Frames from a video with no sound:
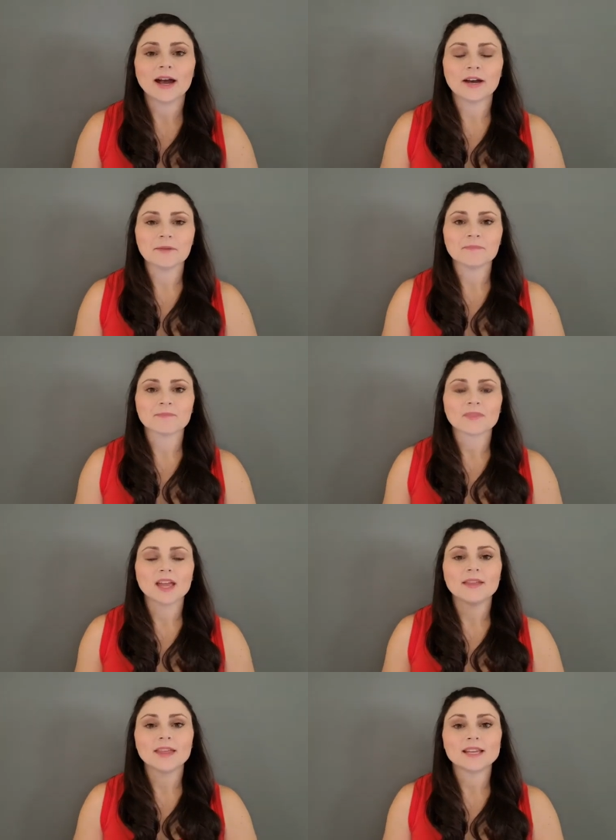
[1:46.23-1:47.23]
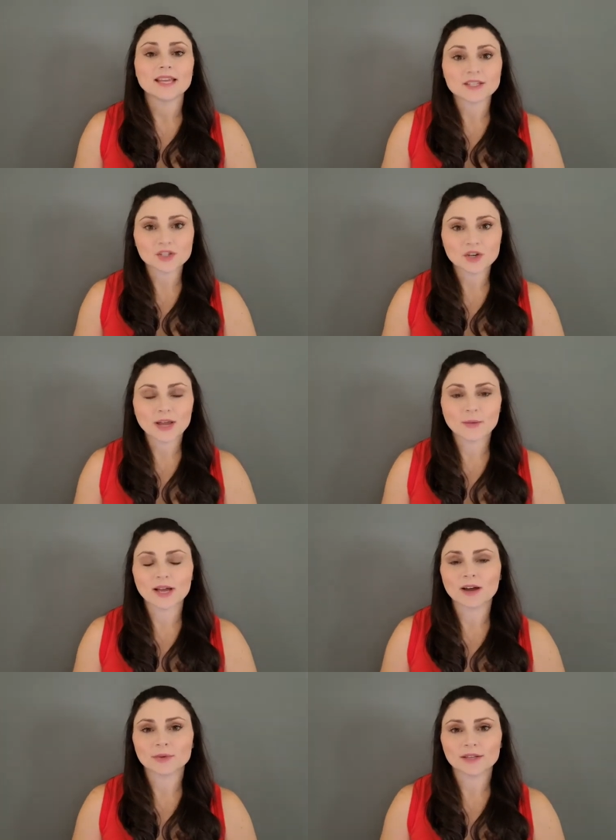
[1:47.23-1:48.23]
And then yesterday we
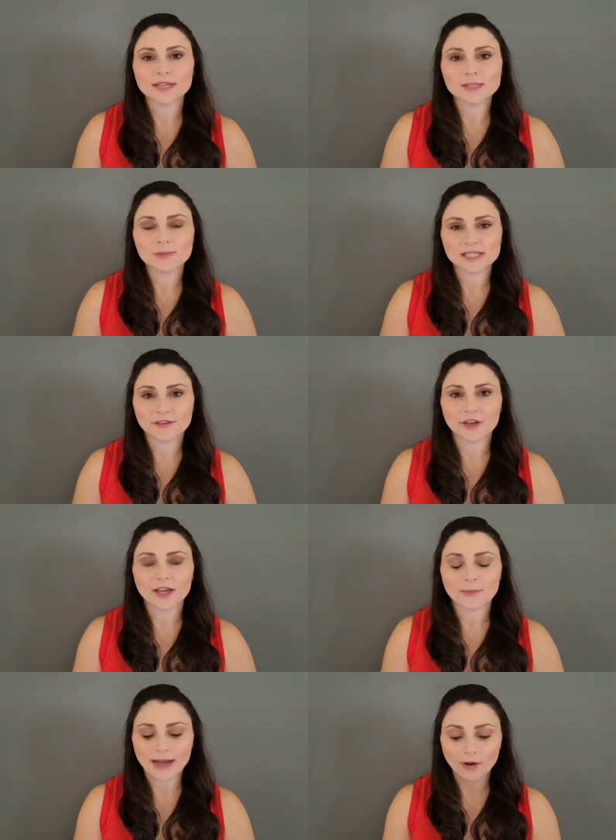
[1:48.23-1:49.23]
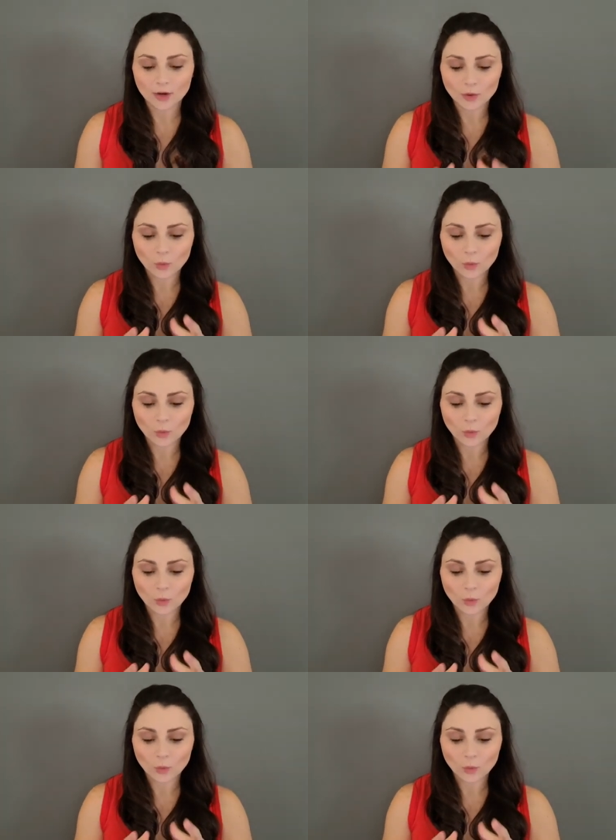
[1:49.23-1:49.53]
got really specific about